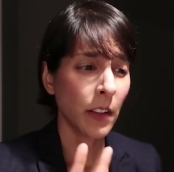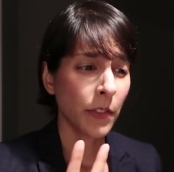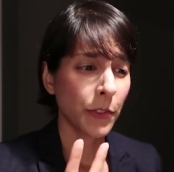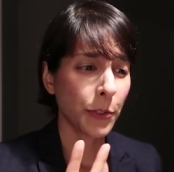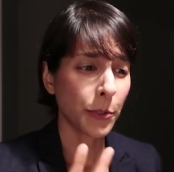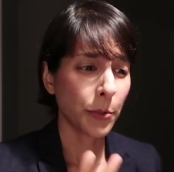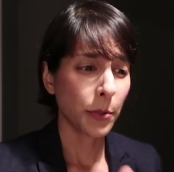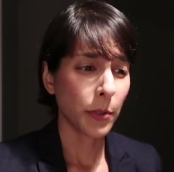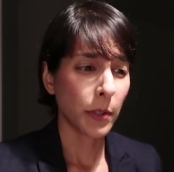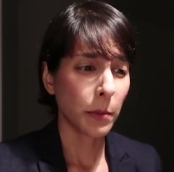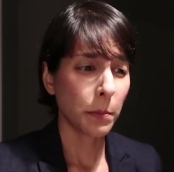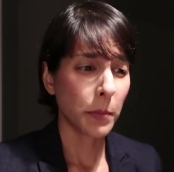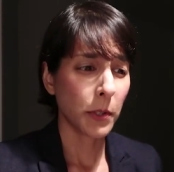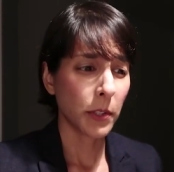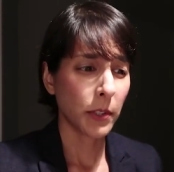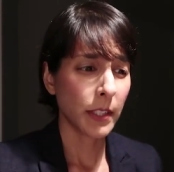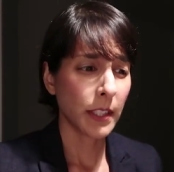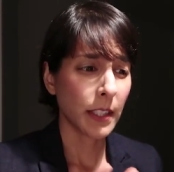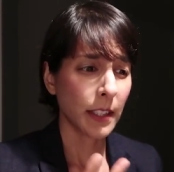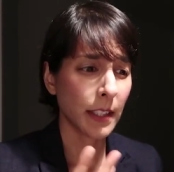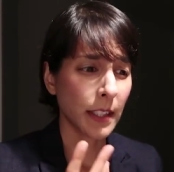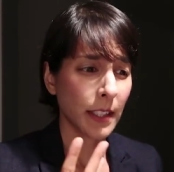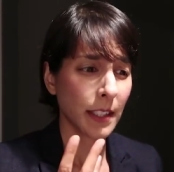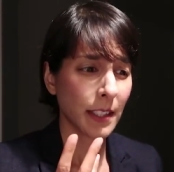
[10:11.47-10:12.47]
tribute
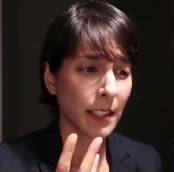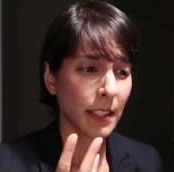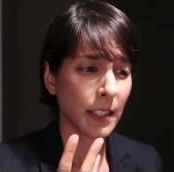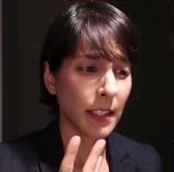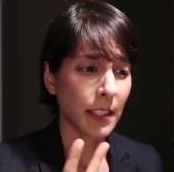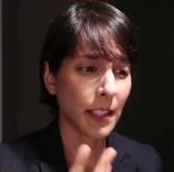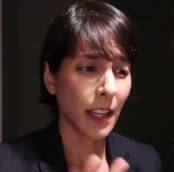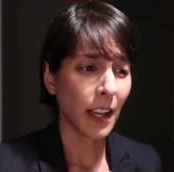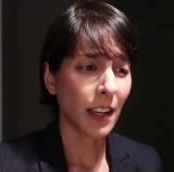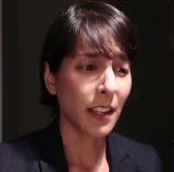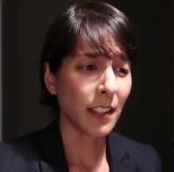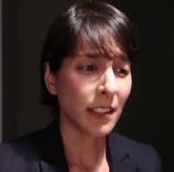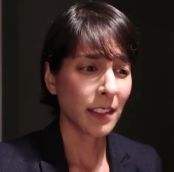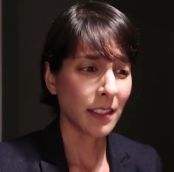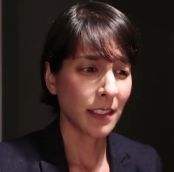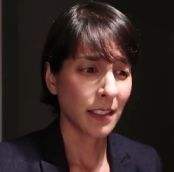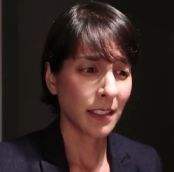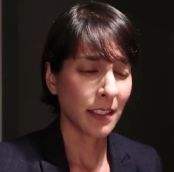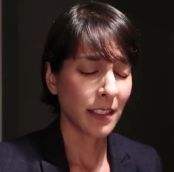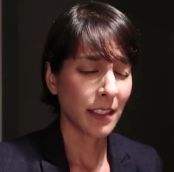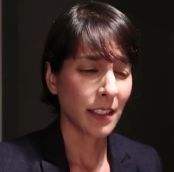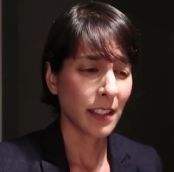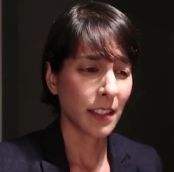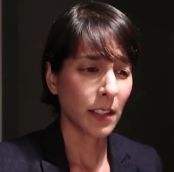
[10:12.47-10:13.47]
to the
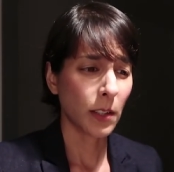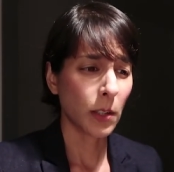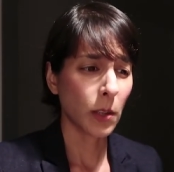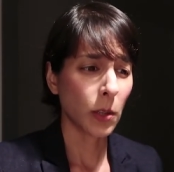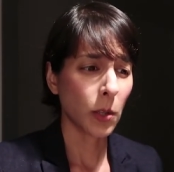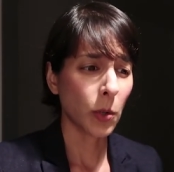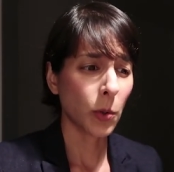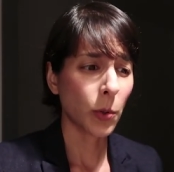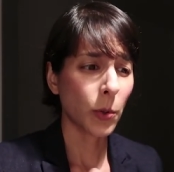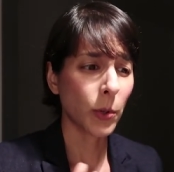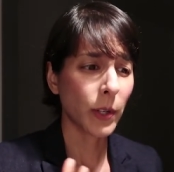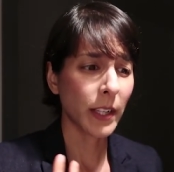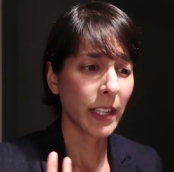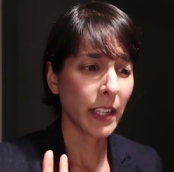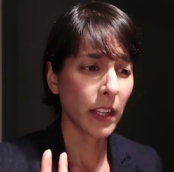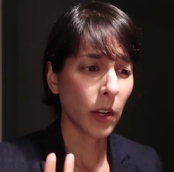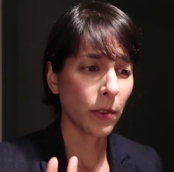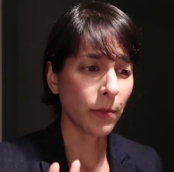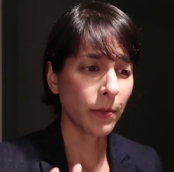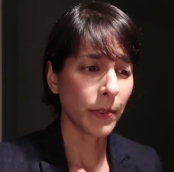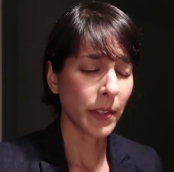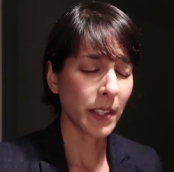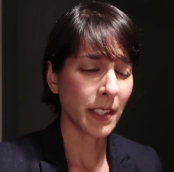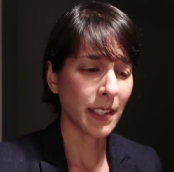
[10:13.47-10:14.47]
sun, the glory
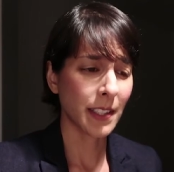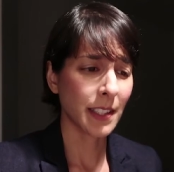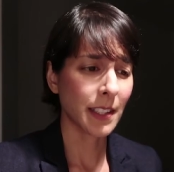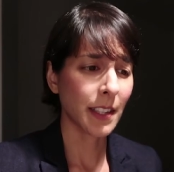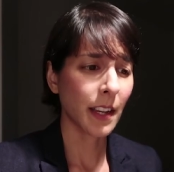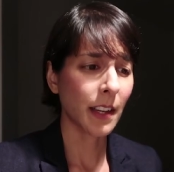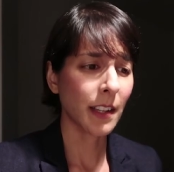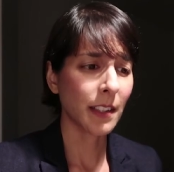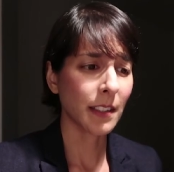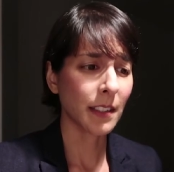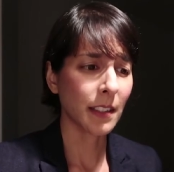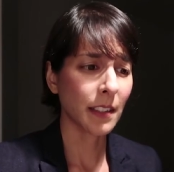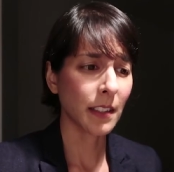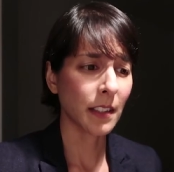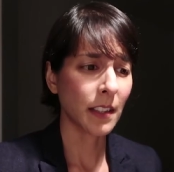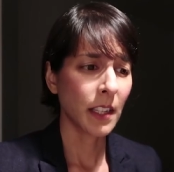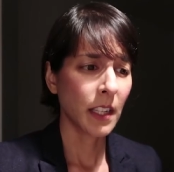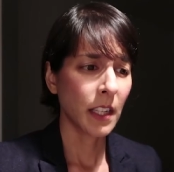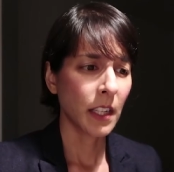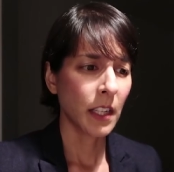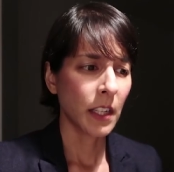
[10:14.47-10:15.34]
of the sun,